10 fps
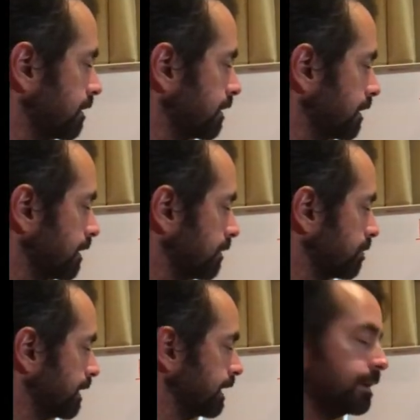gives
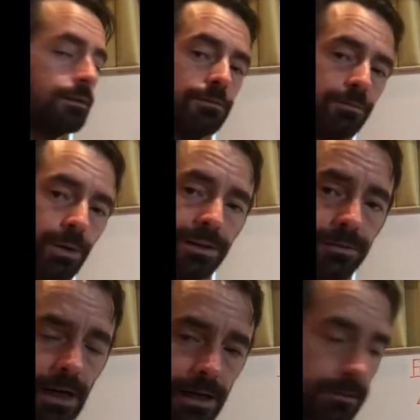me
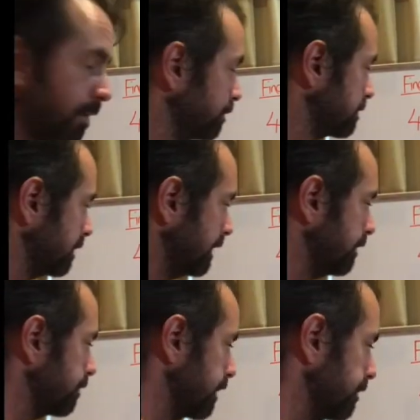45. Oh, sorry, not
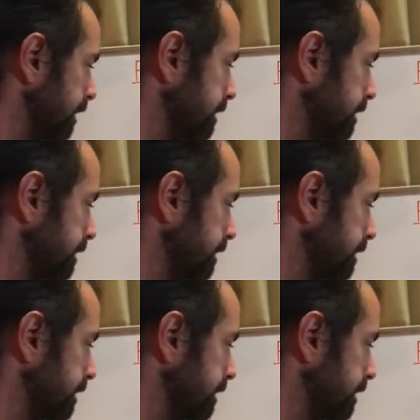45.